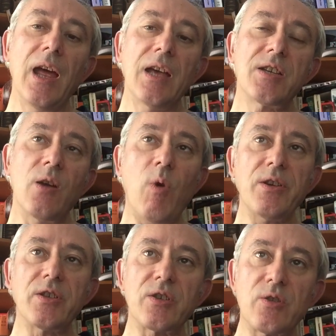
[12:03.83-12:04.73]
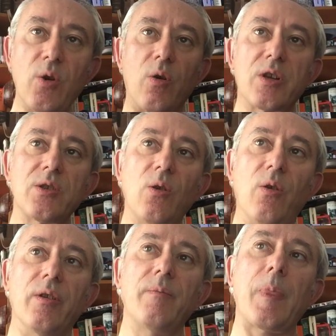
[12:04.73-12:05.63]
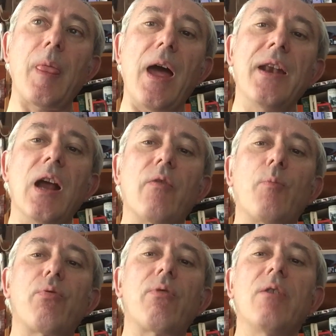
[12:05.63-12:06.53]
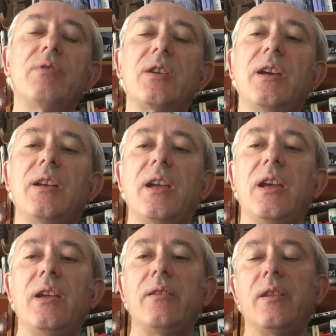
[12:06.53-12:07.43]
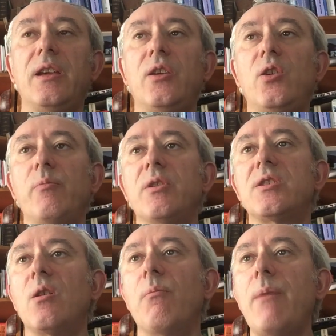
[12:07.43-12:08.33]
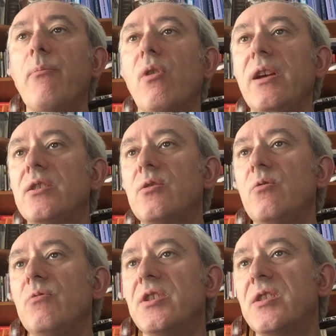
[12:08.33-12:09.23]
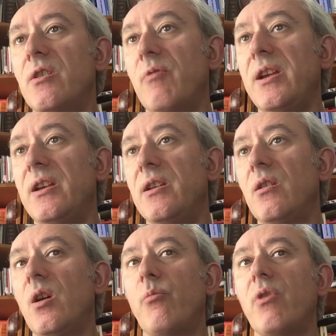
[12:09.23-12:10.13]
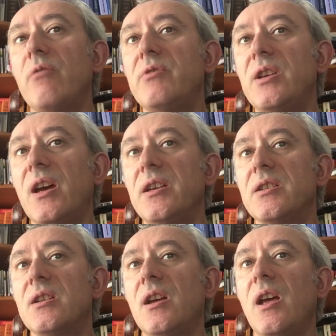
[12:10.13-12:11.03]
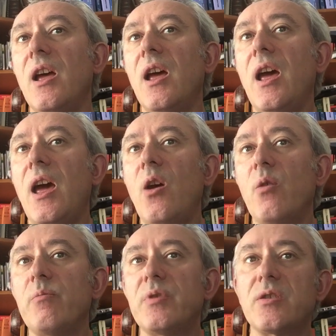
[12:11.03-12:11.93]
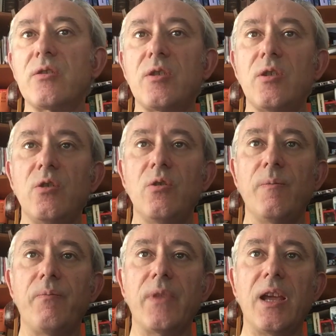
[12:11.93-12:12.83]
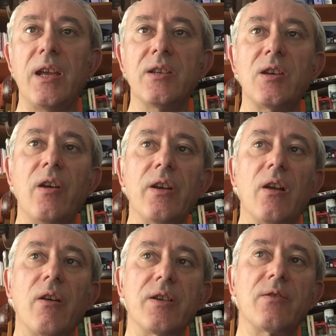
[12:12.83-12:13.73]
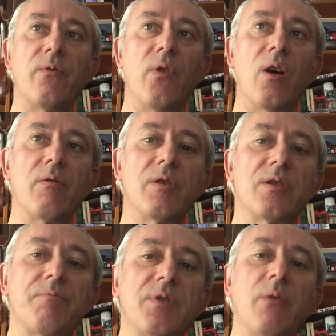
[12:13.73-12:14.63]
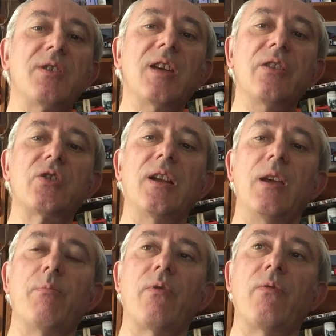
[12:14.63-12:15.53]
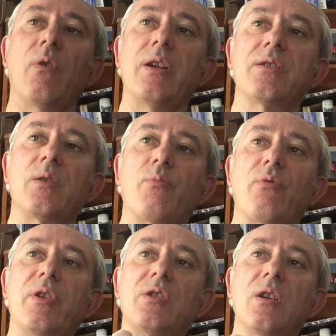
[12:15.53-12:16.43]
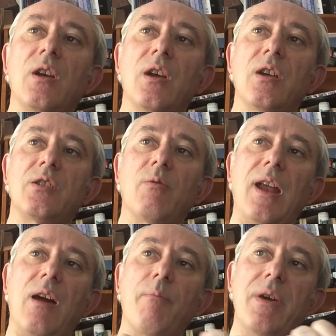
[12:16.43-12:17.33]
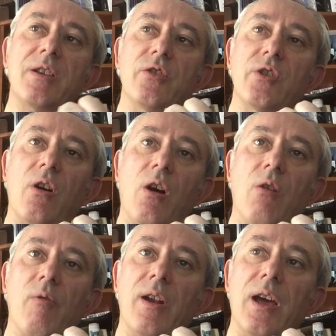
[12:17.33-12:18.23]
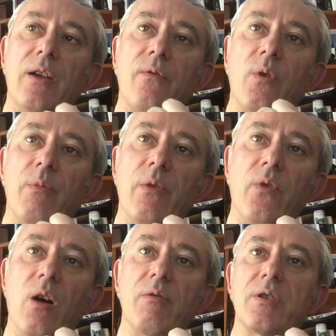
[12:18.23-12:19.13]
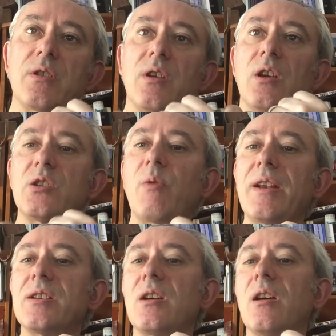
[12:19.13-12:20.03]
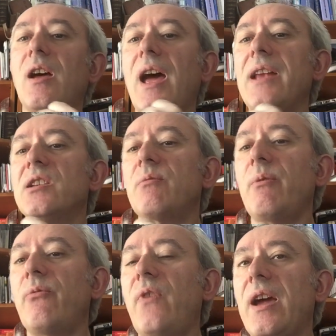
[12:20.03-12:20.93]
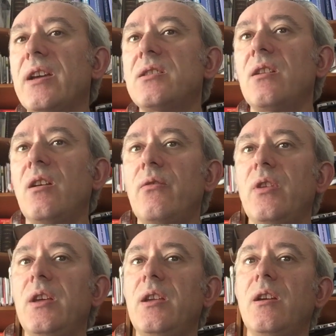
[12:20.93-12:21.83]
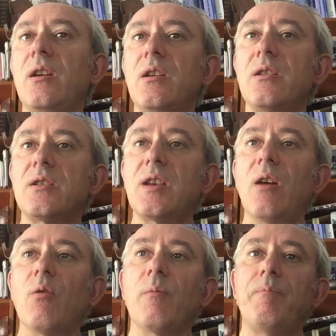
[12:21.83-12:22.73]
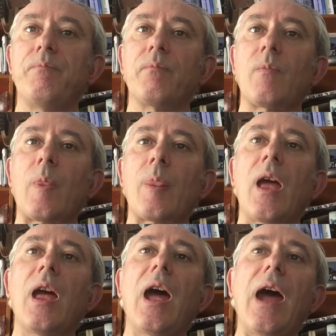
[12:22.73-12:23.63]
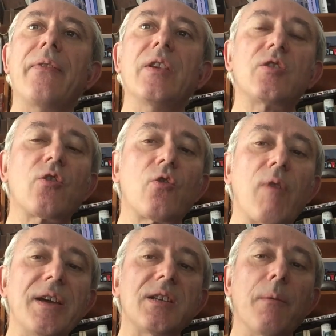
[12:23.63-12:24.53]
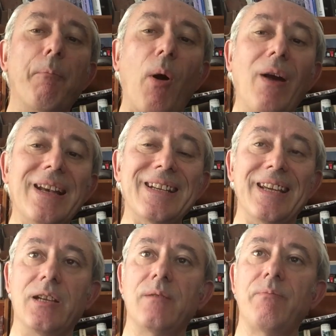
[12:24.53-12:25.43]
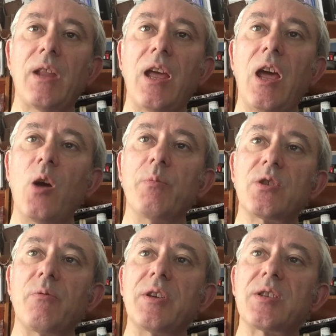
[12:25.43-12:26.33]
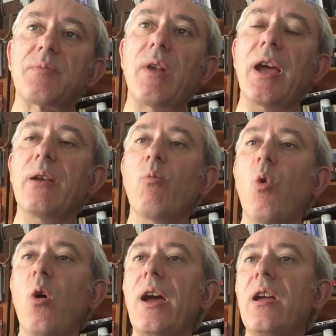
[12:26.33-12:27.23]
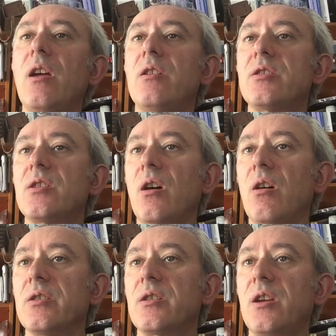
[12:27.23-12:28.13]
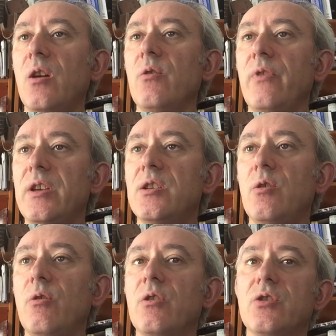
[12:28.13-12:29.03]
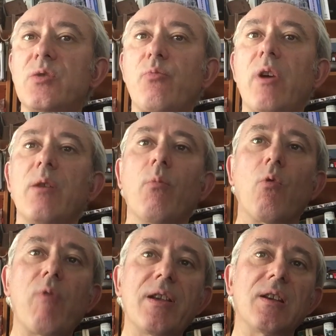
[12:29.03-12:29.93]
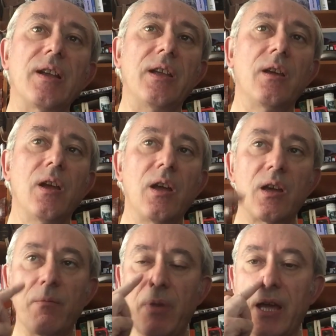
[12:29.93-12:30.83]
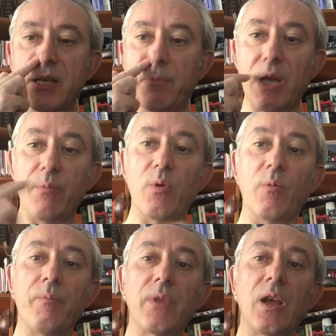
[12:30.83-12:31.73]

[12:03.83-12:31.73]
So once docked on, another protein in the human cell membranes called serine protease helps to internalize the virus. So essentially it provides the bridge to allow messenger RNA from the virus to enter and to infect the cell. And this greater binding helps to explain why SARS-CoV-2 can spread more readily compared to people,